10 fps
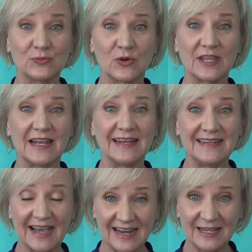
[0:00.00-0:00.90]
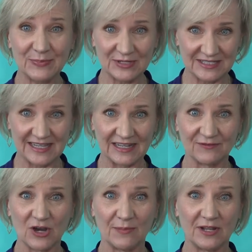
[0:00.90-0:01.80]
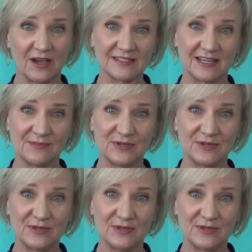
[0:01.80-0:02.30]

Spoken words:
more than 90% of carbon dioxide